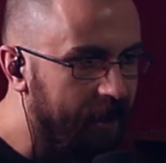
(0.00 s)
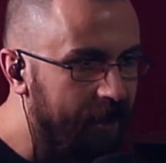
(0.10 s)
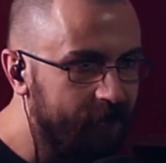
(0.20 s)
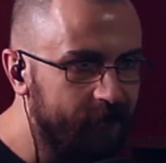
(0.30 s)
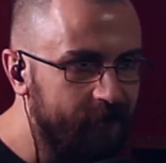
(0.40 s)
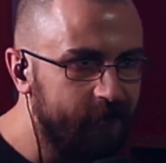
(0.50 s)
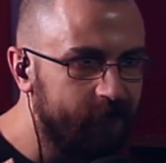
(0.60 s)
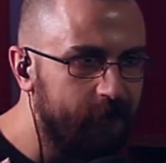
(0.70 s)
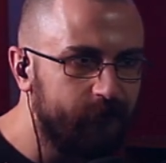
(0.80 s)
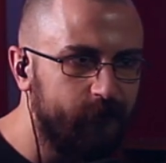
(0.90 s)
ending
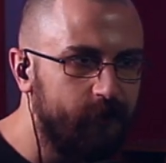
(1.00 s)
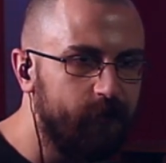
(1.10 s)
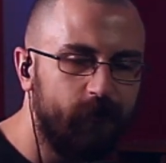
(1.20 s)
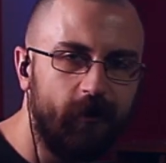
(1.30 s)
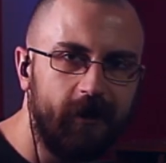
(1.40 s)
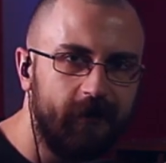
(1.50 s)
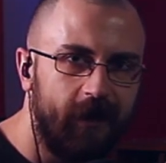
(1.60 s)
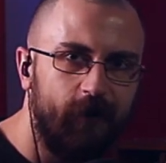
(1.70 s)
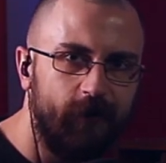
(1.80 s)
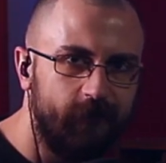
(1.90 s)
is absolutely brilliant,
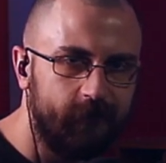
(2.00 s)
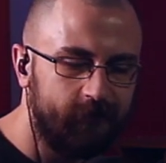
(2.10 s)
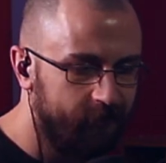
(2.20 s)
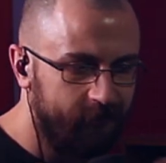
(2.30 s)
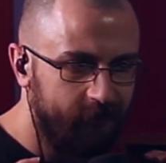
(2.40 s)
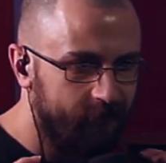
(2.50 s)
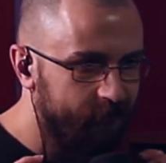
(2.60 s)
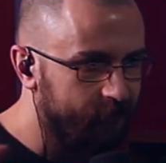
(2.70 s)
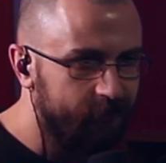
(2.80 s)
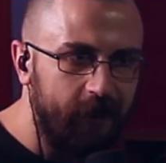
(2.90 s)
how it just
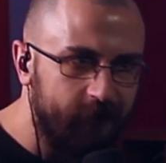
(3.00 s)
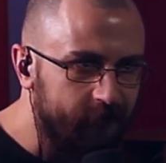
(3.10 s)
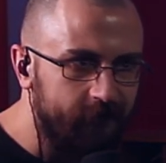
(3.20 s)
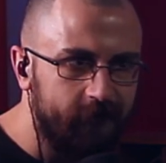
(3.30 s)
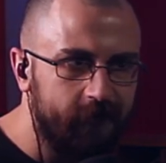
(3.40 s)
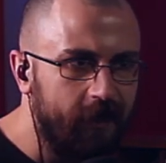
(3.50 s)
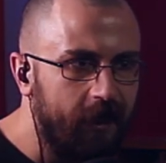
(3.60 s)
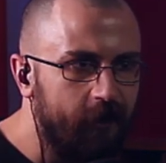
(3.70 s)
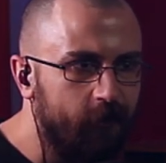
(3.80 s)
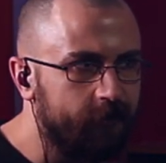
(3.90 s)
descends into
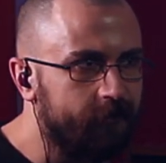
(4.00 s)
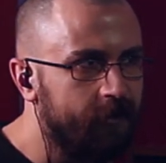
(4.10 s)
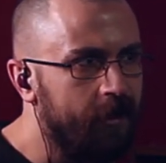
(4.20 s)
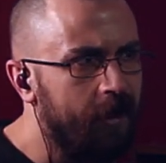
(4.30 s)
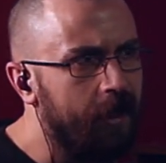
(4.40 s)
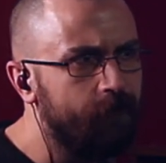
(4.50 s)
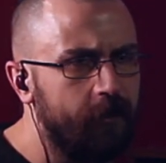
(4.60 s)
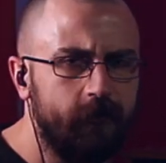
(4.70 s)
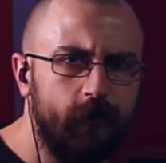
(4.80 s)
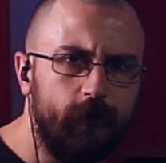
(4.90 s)
chaos.
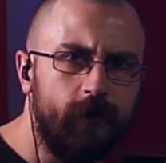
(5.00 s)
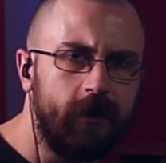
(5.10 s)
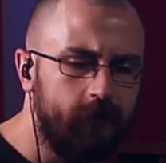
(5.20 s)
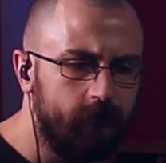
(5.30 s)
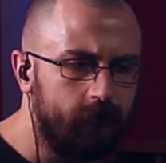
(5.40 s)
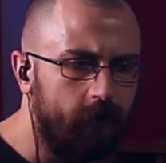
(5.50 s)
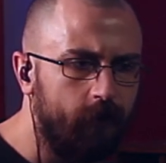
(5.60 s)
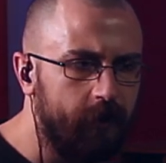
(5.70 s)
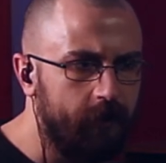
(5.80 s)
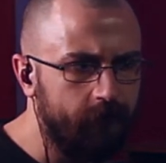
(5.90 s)
They do a really good
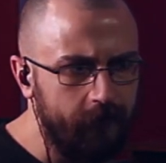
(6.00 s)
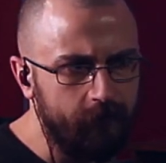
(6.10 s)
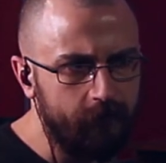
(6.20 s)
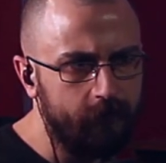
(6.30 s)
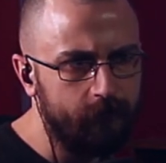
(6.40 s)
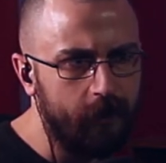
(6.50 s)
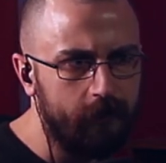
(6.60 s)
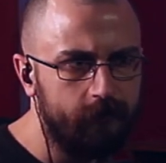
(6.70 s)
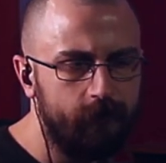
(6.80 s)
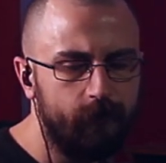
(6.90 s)
job, and I think this is
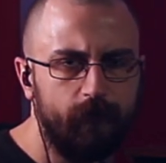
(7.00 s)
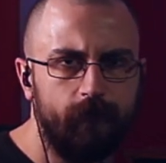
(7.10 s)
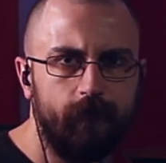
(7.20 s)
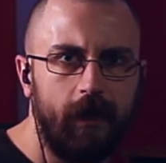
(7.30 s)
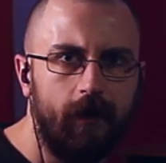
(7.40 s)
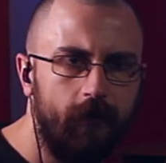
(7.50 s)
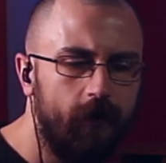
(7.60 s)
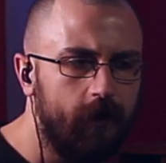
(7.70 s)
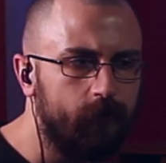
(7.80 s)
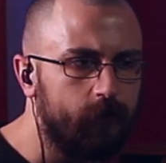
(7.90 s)
where some of their
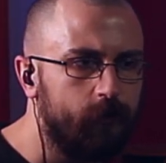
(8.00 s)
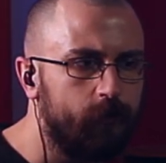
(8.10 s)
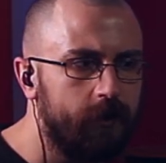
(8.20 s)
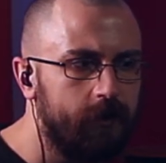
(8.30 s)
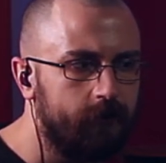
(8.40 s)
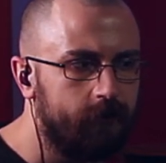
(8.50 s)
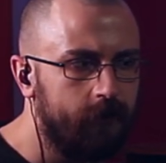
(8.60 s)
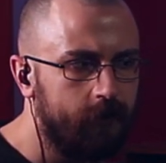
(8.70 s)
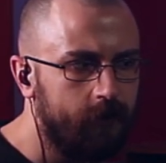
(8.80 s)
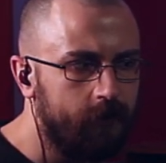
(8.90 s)
early recordings
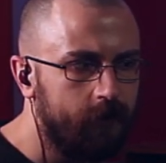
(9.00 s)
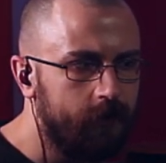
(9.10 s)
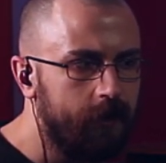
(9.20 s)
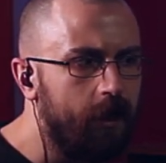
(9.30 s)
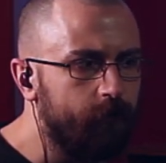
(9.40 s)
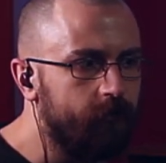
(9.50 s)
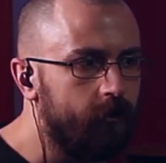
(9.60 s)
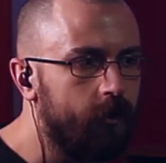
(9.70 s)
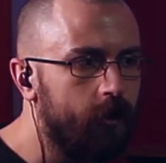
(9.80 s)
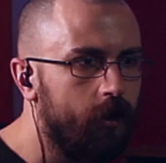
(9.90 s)

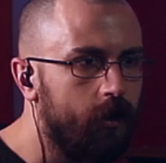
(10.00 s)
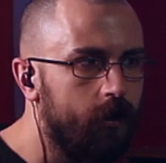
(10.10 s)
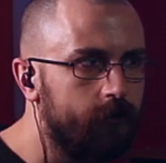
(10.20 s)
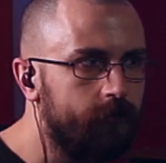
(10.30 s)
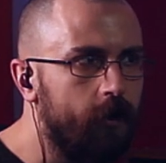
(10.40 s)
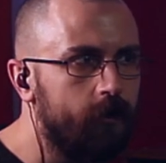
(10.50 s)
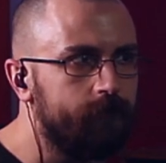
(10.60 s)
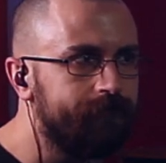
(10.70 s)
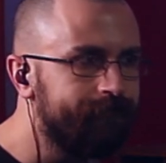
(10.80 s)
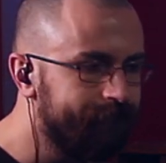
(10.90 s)
capture a
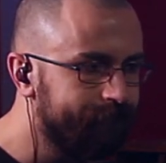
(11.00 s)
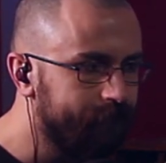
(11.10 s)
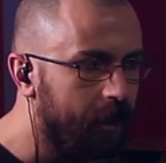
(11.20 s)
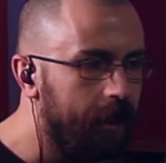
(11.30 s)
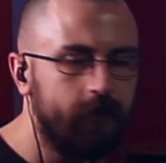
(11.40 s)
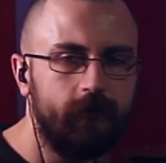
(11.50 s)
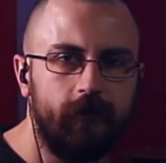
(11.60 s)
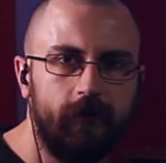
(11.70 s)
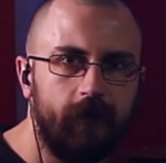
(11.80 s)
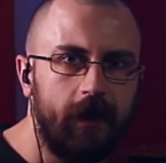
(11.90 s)
certain
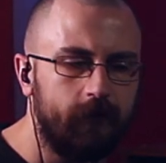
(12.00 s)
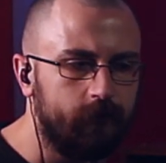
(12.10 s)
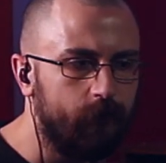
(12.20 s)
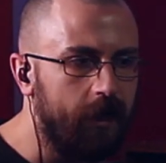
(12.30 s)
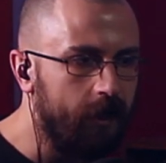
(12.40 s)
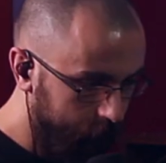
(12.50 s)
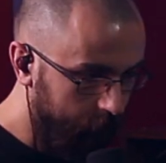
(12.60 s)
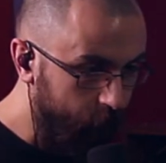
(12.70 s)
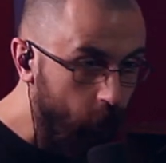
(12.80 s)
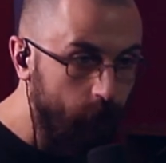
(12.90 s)
energy of theirs where
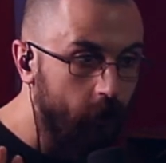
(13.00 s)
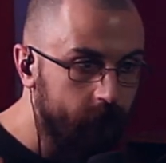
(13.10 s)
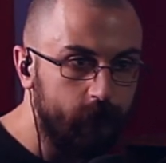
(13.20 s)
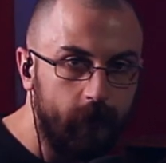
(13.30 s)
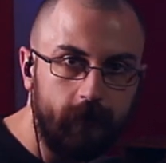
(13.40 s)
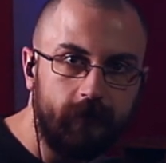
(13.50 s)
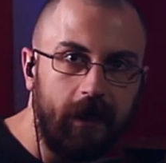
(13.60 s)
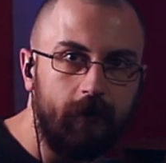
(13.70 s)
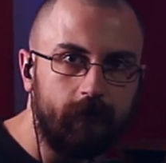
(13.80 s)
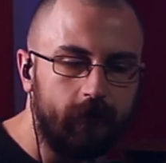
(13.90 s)
it very much almost
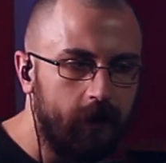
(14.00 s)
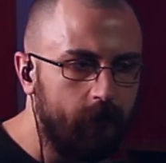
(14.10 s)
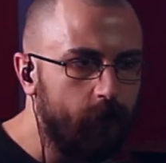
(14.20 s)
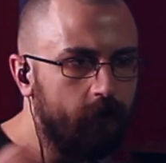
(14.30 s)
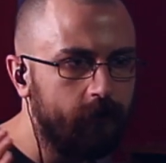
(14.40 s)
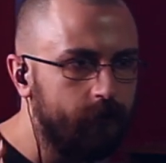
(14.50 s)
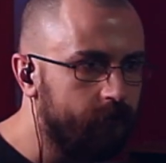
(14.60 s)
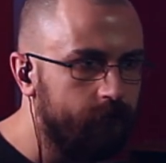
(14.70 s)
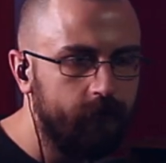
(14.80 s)
sounds like, apart from some of